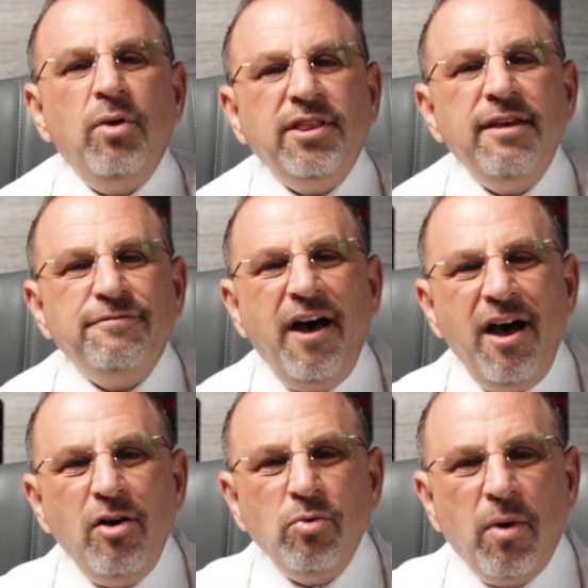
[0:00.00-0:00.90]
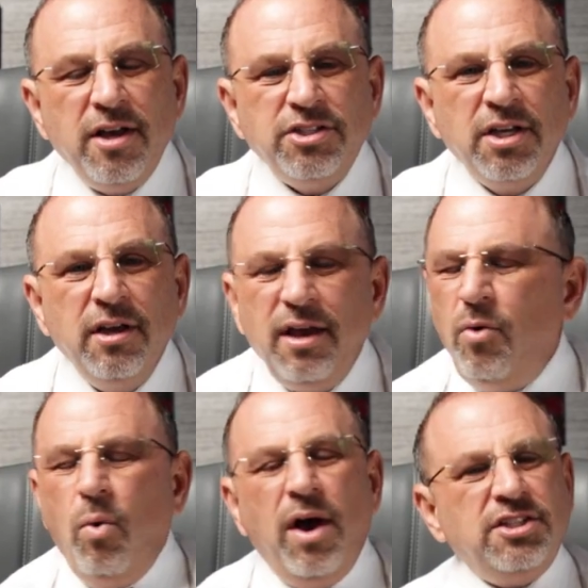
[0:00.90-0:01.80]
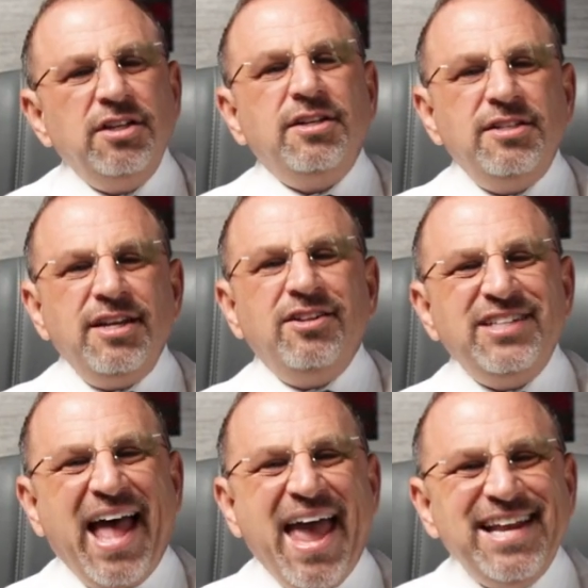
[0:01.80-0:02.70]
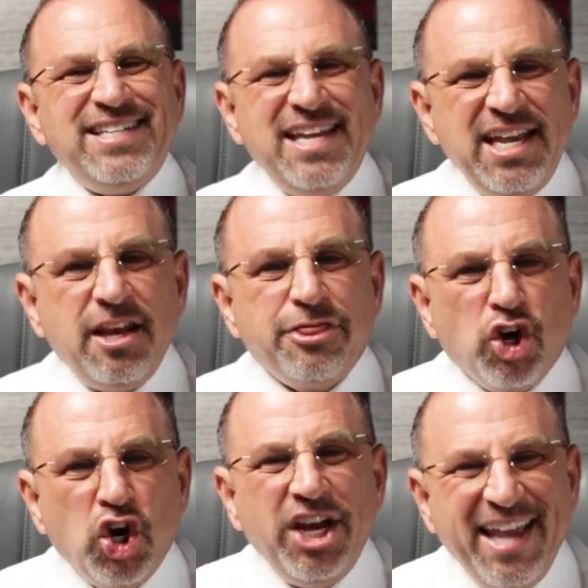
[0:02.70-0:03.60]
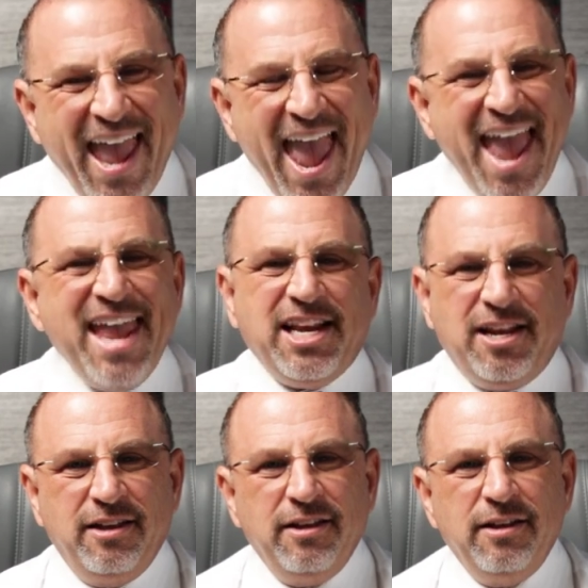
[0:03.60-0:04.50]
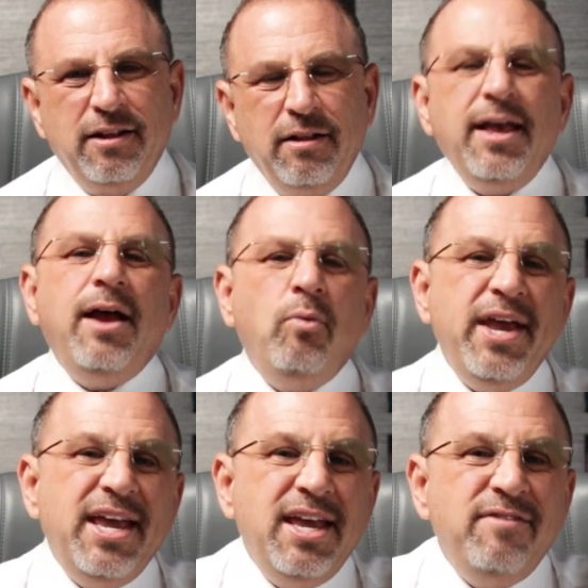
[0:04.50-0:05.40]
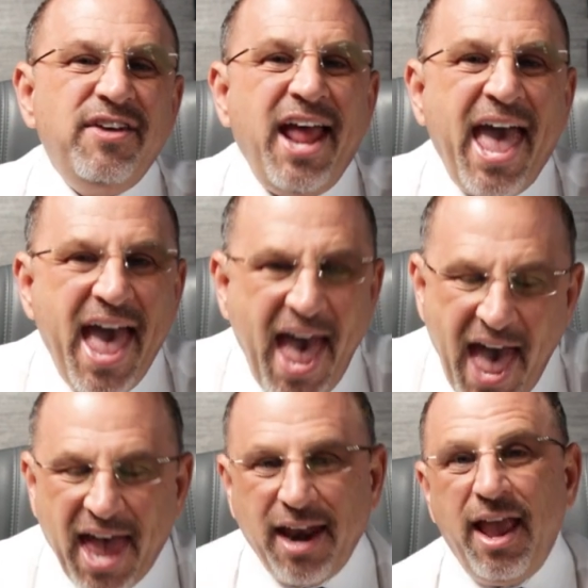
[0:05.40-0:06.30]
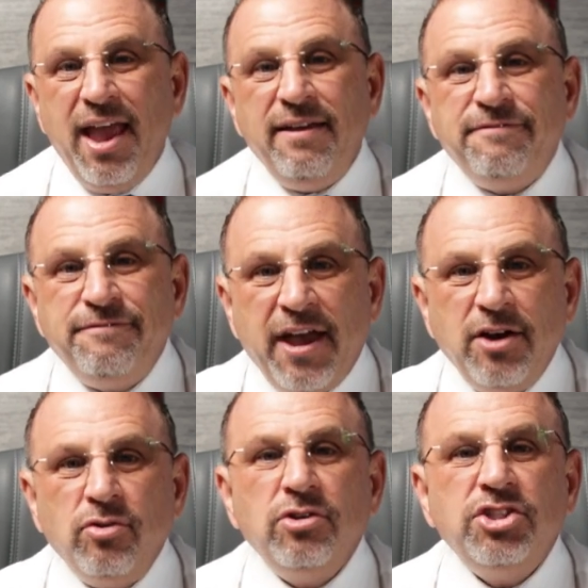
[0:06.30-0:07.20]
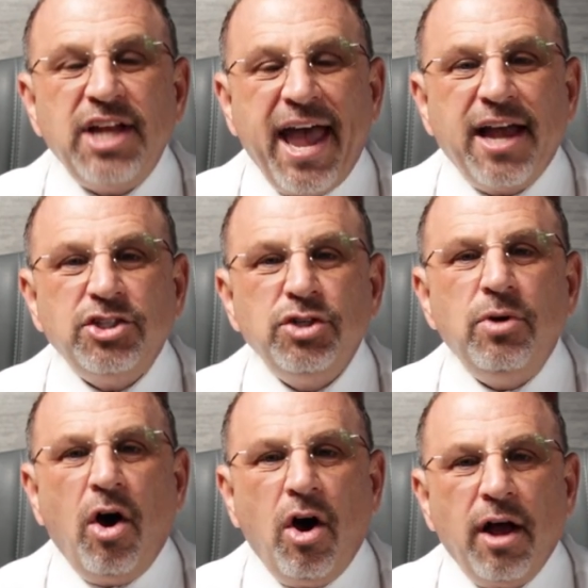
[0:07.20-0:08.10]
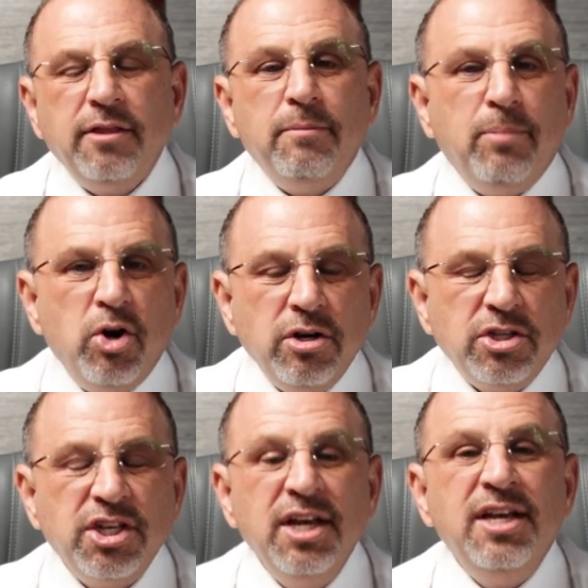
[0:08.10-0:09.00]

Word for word: And what they found was it wasn't until 1938 that we even had a federal statute on the books